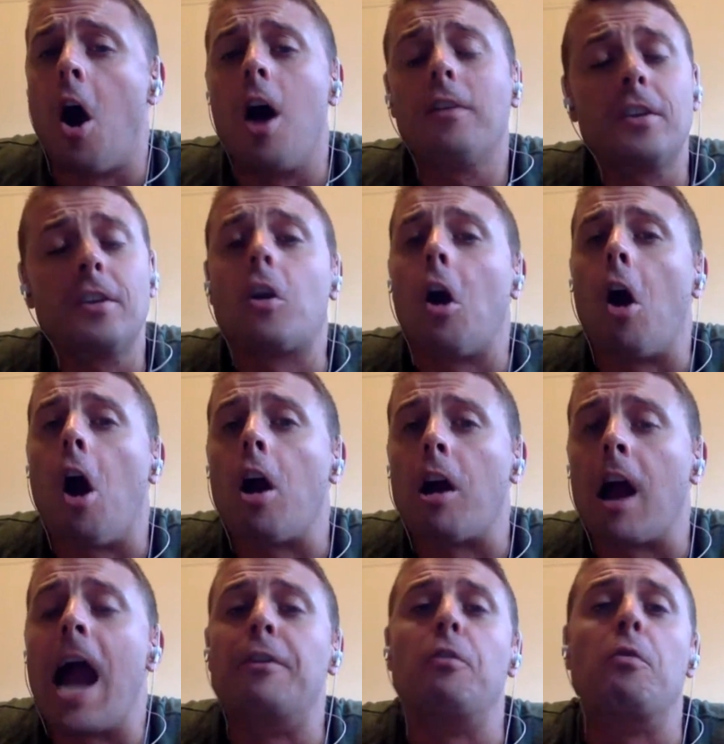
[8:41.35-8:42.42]
Austin
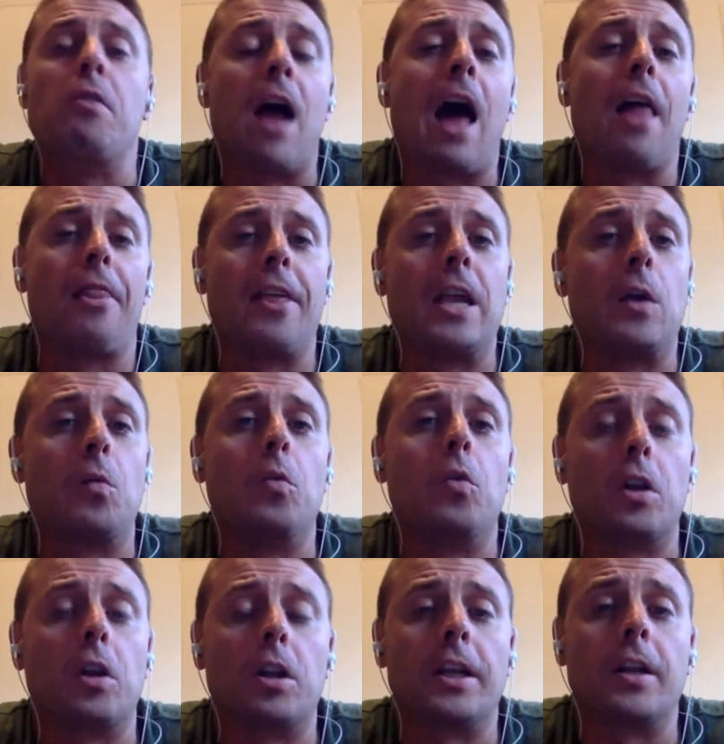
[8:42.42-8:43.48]
Carr, I do not think
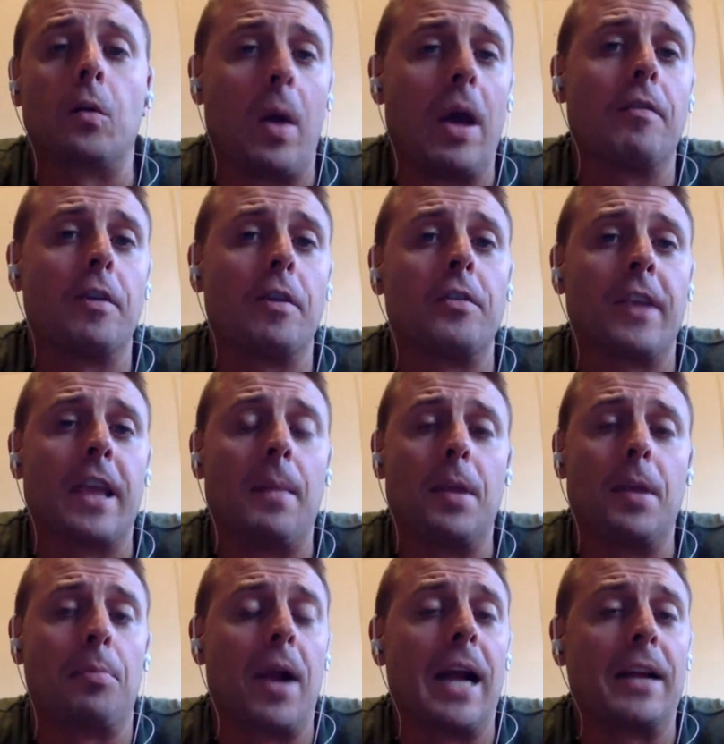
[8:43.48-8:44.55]
will clear waivers and
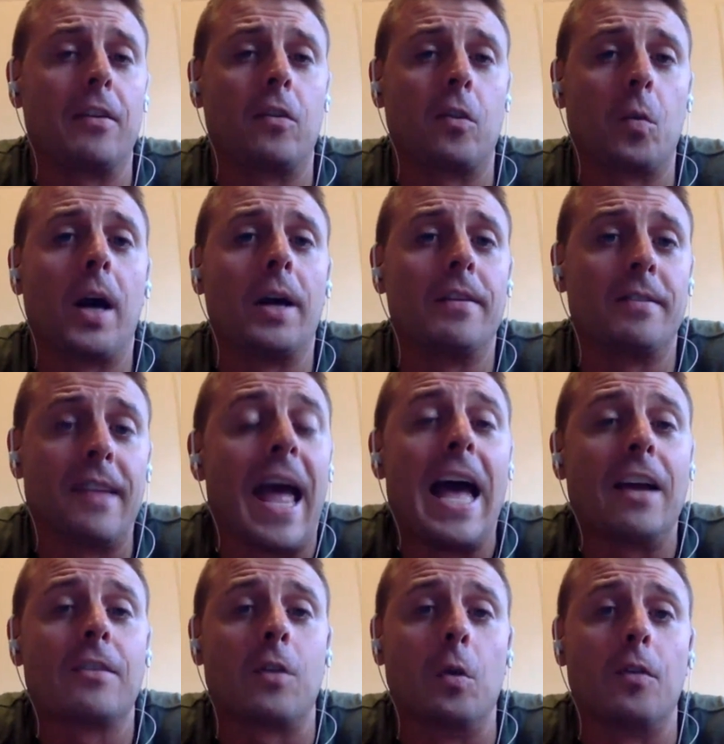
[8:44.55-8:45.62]
be a practice squad
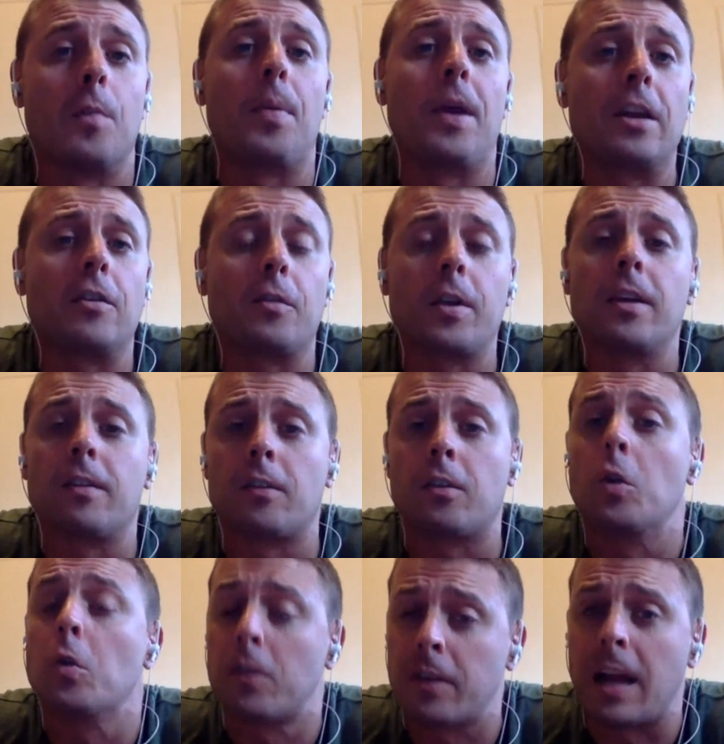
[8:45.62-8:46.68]
stash. So if the Patriots
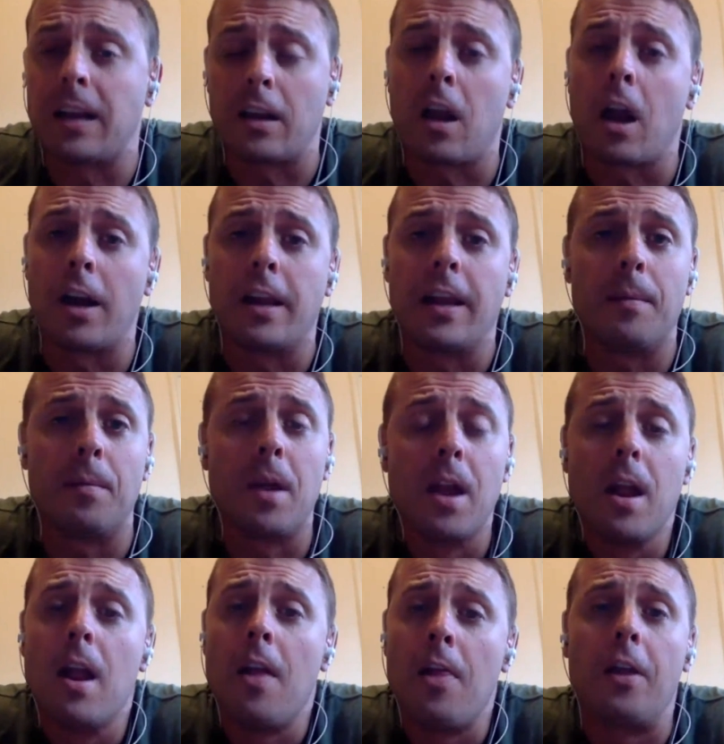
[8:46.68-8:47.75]
do decide to cut him,
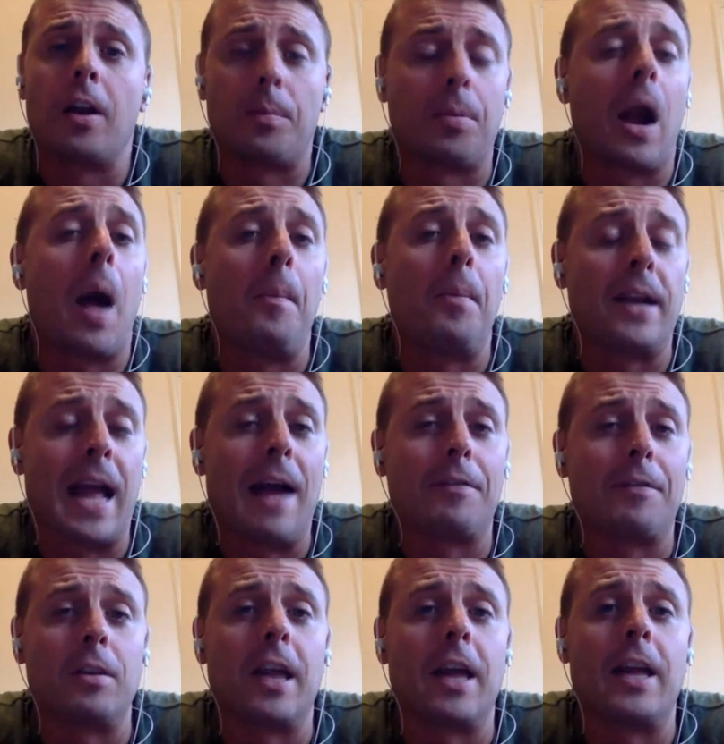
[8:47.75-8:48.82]
they're probably going to
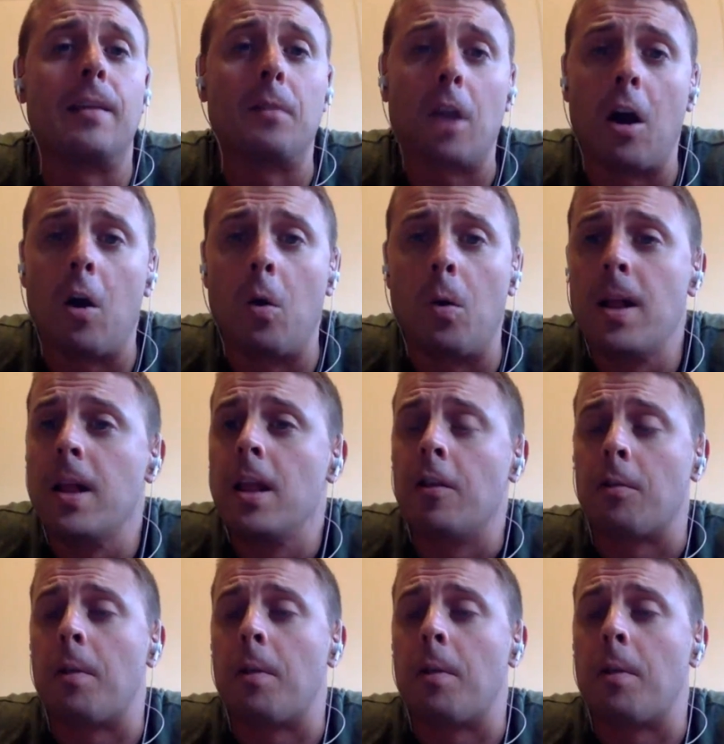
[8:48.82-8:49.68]
have to let him go.